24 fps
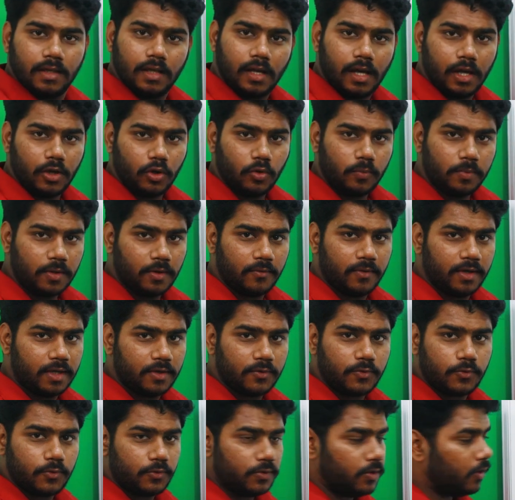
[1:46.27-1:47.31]
I hope you have
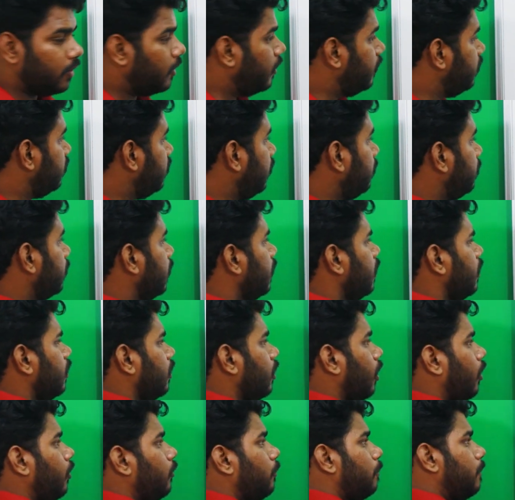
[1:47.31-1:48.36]
understood the concept.
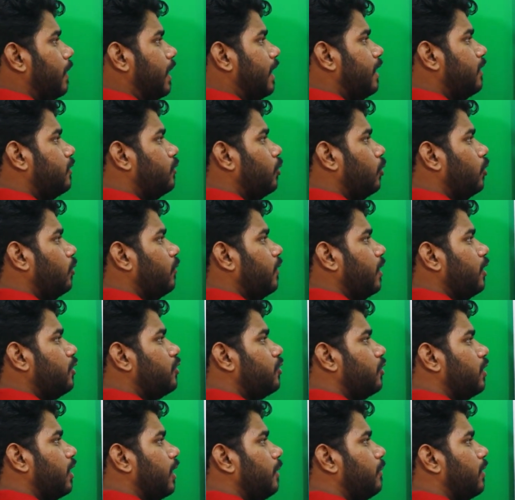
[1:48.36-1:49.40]
Now please don't waste
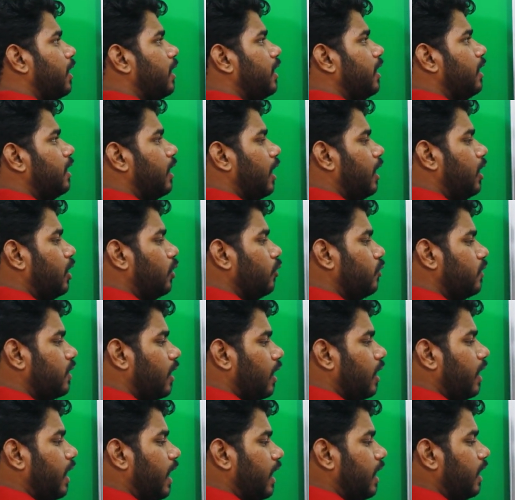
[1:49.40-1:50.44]
your time writing 9 2s
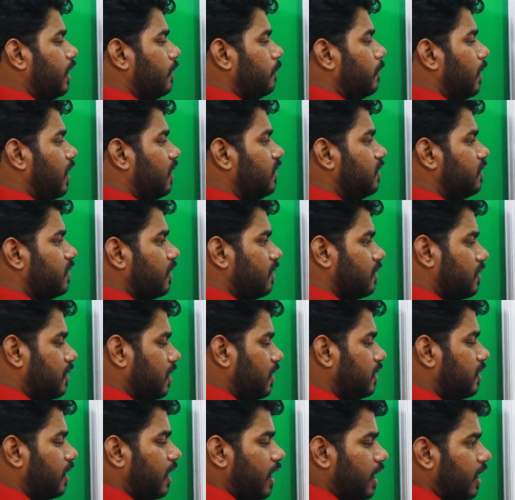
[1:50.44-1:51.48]
are 18 pens, 6
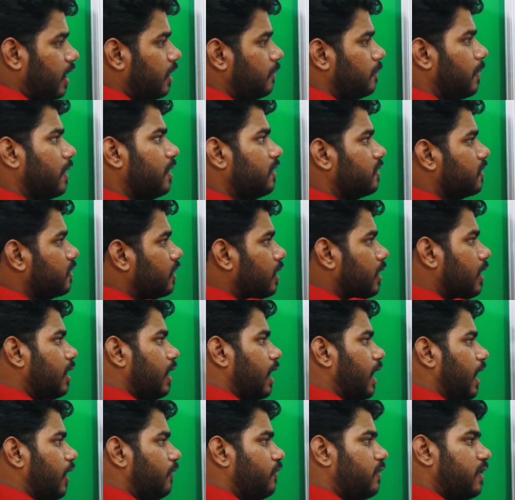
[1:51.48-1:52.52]
3s are 18 pens.
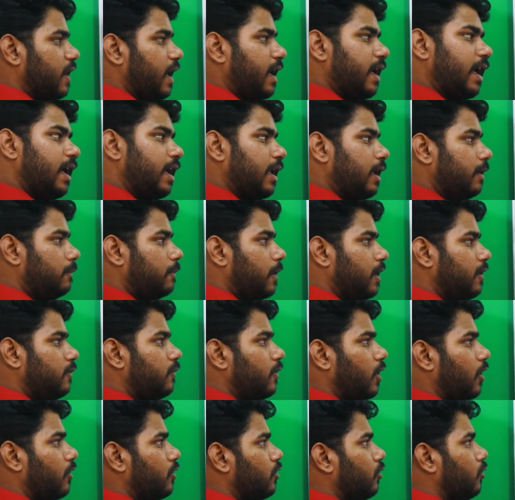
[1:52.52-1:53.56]
Left side 18 pens
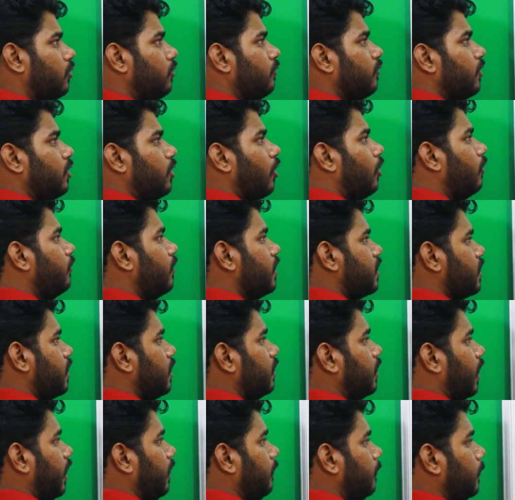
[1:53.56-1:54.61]
we are known. Without
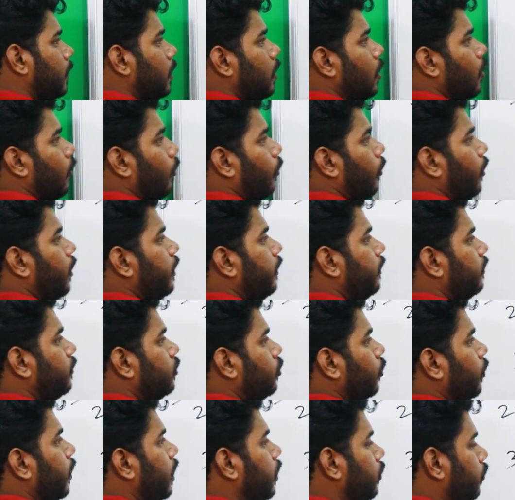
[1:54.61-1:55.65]
wasting time, what is
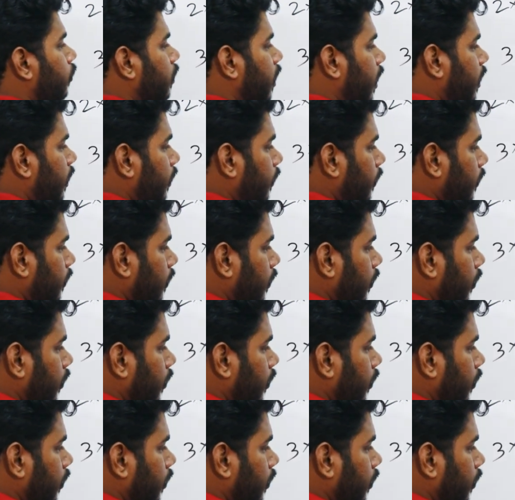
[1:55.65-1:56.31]
2 into 10?